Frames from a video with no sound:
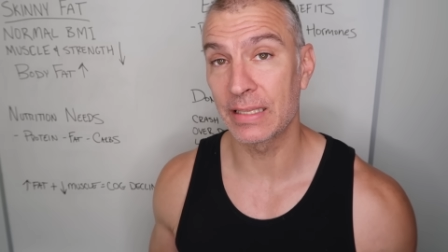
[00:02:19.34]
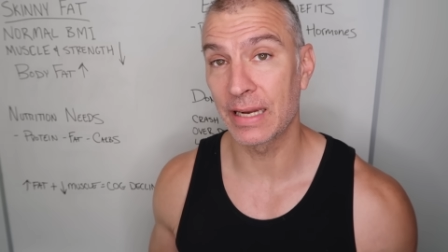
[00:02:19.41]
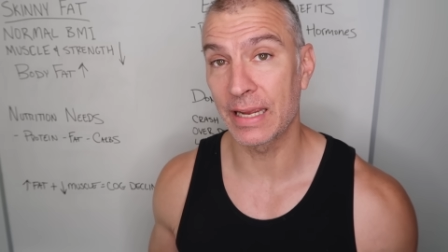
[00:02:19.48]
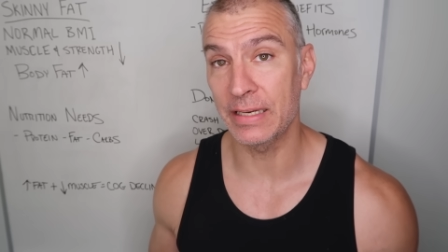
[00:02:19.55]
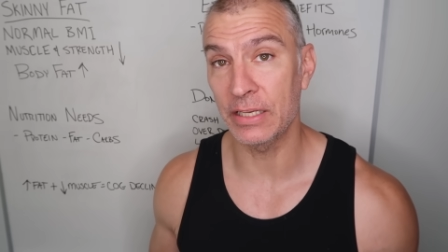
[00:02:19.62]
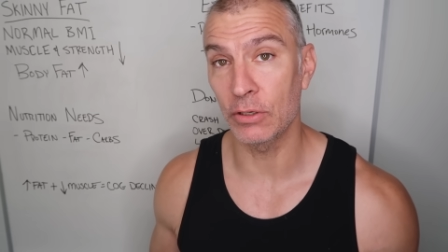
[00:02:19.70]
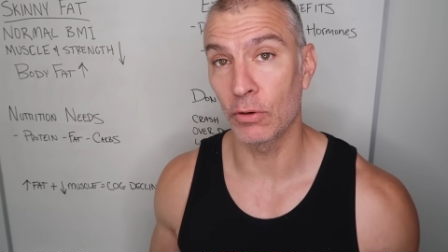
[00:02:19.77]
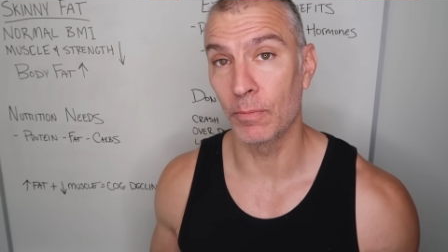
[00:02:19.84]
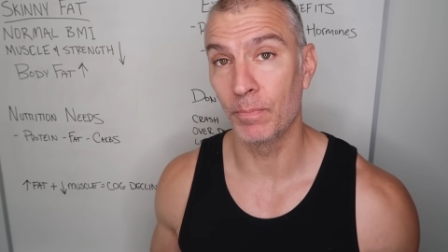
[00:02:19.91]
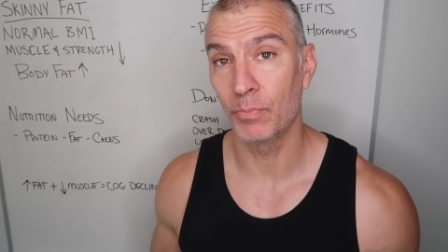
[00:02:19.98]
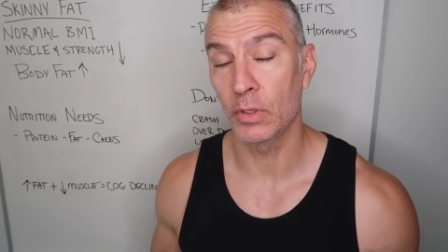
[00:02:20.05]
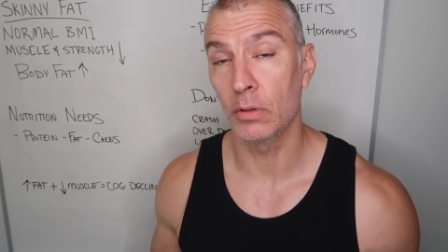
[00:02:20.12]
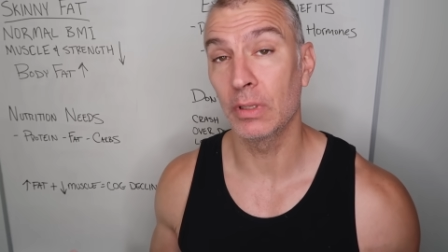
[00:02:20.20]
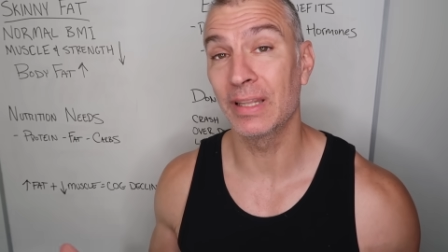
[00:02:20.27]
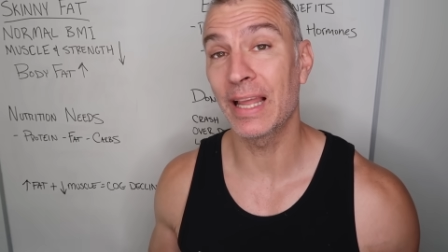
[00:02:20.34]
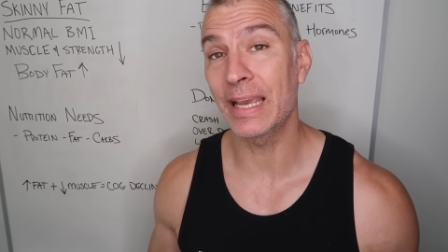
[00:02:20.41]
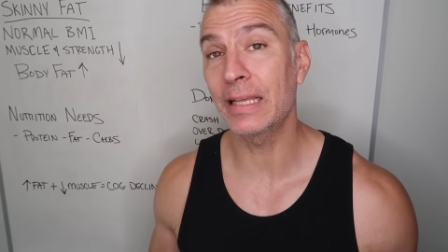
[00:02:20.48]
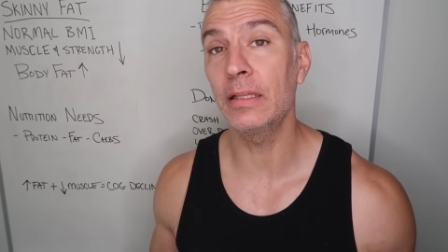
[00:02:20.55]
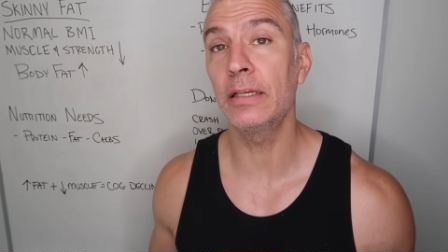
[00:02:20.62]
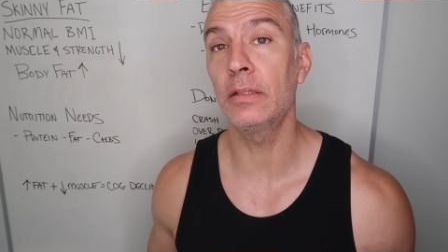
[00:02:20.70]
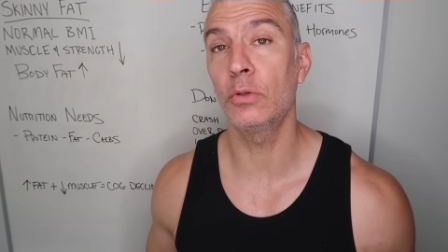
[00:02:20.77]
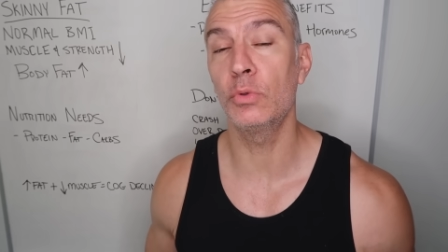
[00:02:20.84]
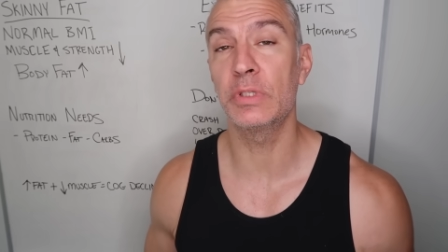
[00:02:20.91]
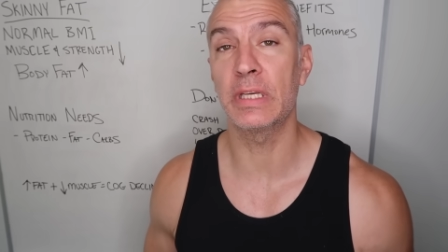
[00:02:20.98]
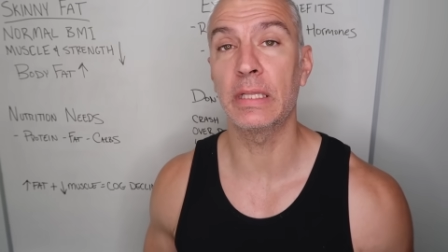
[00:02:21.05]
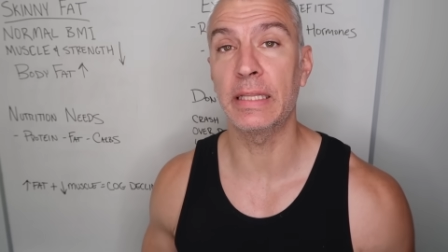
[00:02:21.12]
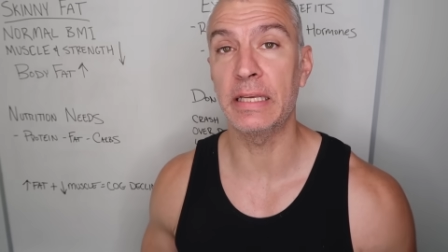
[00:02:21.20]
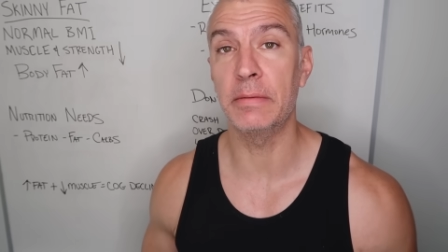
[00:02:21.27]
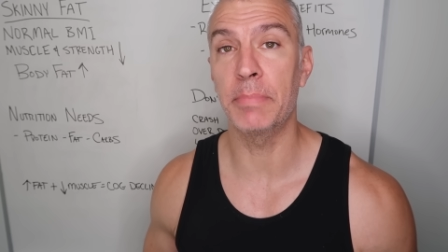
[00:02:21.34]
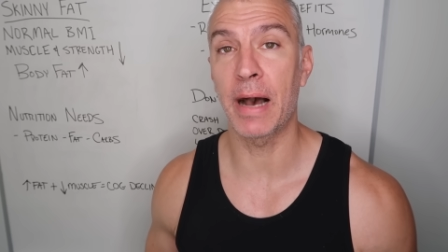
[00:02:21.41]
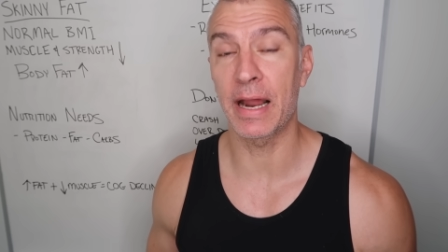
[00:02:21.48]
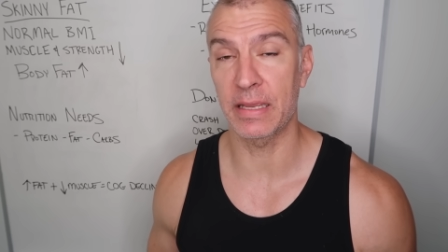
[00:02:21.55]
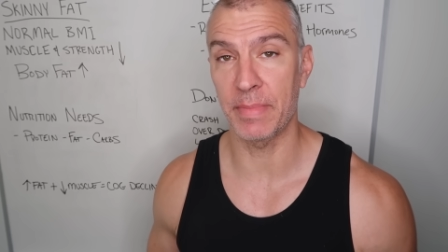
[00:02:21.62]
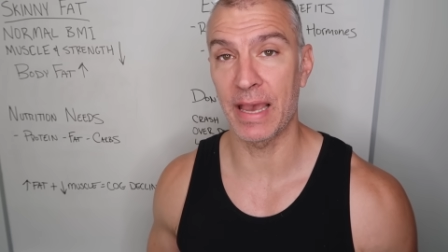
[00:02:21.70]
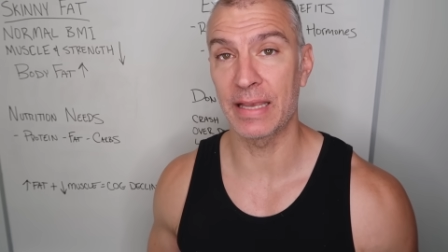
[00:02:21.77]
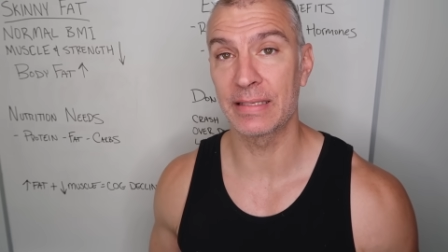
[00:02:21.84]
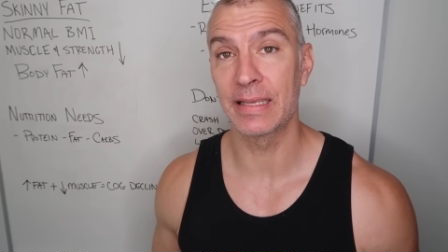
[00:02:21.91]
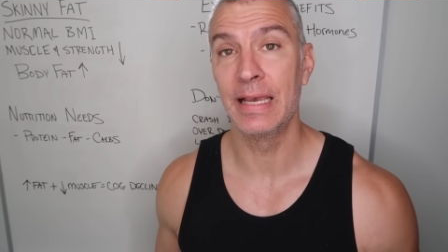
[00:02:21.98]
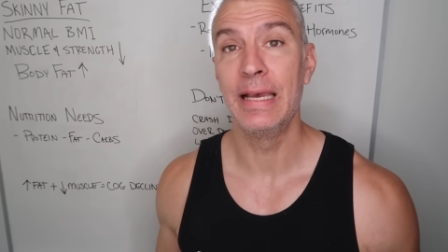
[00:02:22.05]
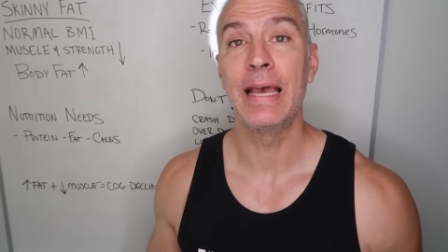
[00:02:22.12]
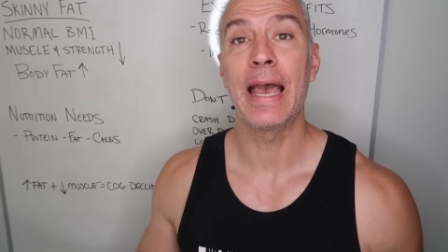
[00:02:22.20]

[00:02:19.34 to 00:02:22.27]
than ideal, likely losing lean body mass